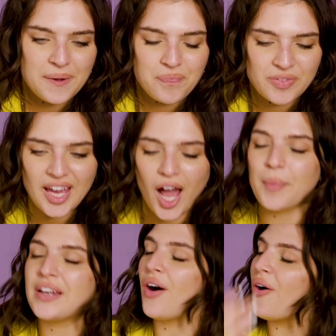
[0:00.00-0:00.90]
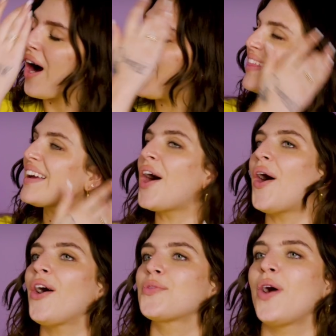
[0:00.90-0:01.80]
Yeah, I mean, I think
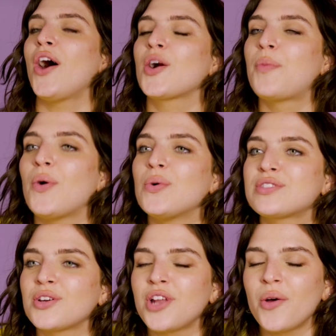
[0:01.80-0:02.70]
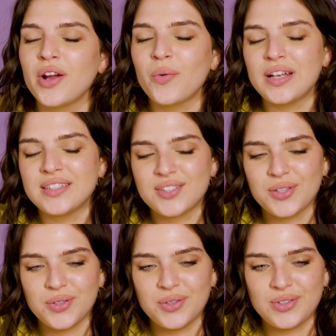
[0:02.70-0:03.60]
hard work, but also knowing when
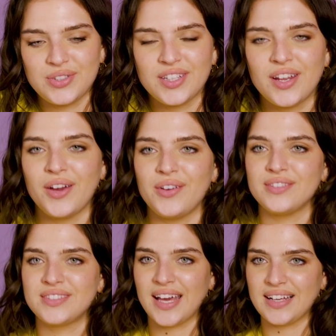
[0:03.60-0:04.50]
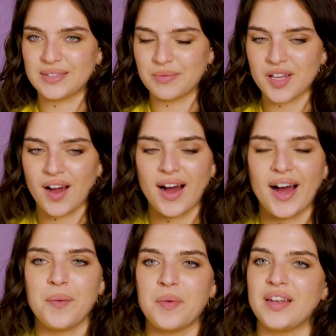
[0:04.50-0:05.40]
to, you know, take some
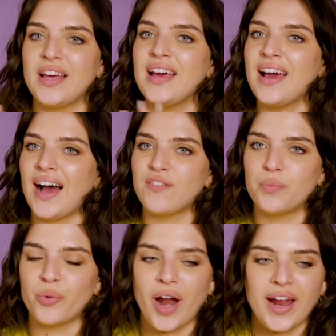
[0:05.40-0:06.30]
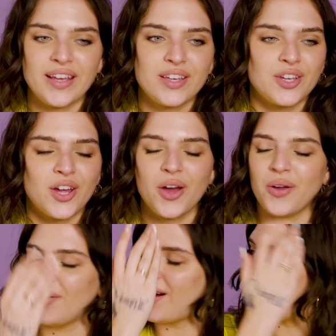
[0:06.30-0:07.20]
time and have a break. You
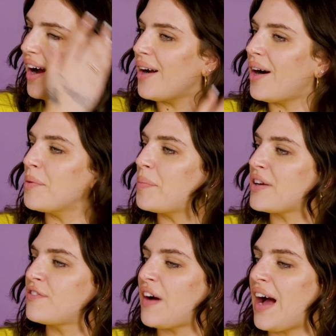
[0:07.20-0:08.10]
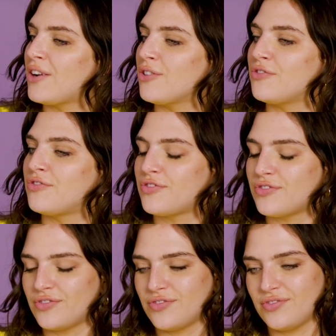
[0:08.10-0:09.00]
know, I'm a big fan of,
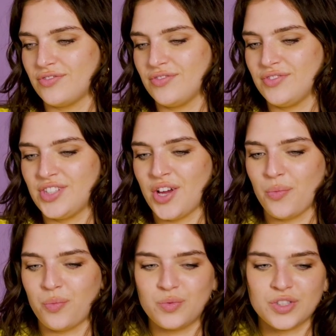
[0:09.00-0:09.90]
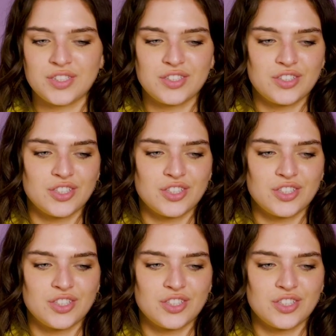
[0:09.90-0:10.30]
you know, just